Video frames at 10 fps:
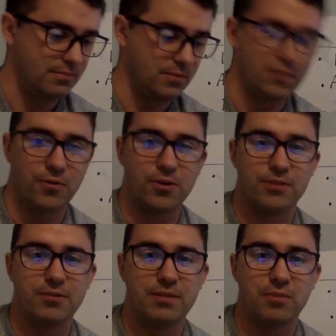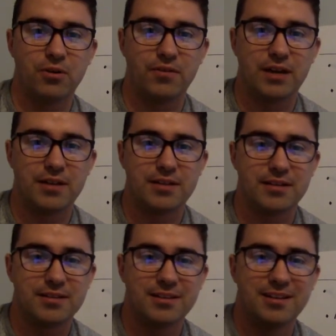Look forward to reading more of your
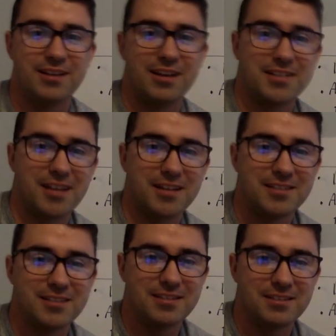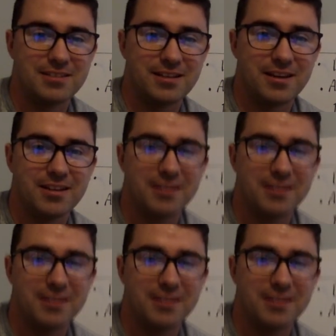essays. Thanks, guys. See ya.